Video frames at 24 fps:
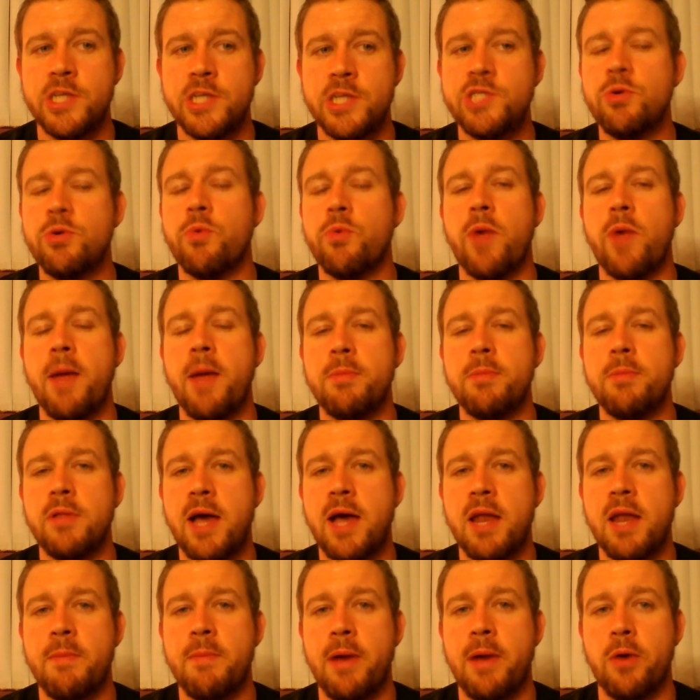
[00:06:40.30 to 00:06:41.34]
She will ramble
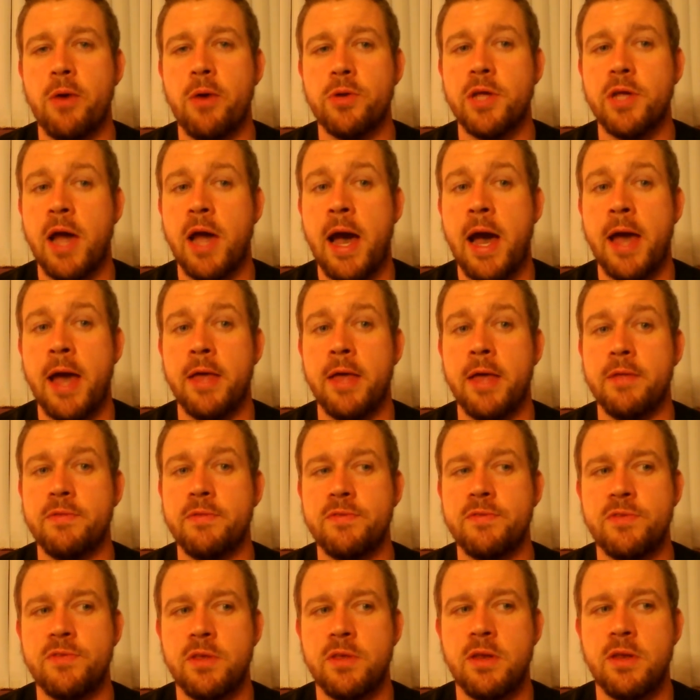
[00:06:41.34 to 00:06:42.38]
on about
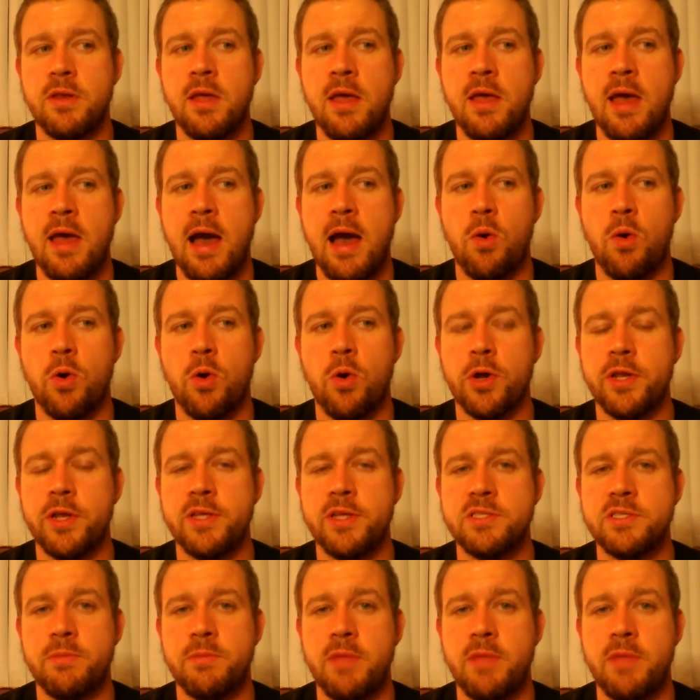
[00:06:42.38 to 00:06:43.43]
kinds and how
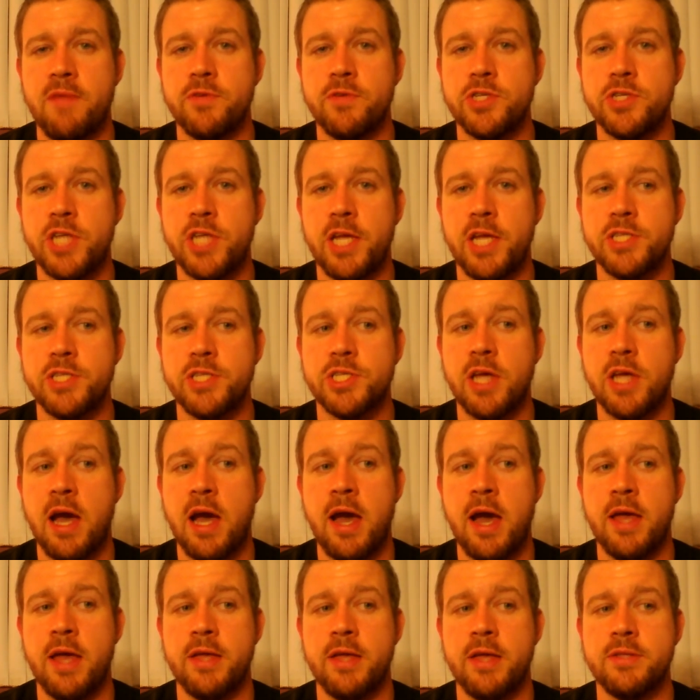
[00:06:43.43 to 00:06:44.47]
organisms never change
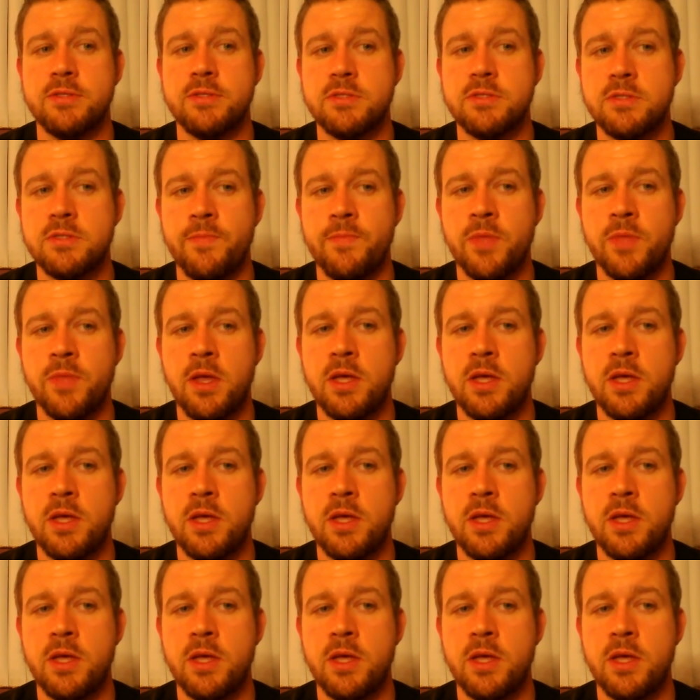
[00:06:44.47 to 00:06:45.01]
kinds.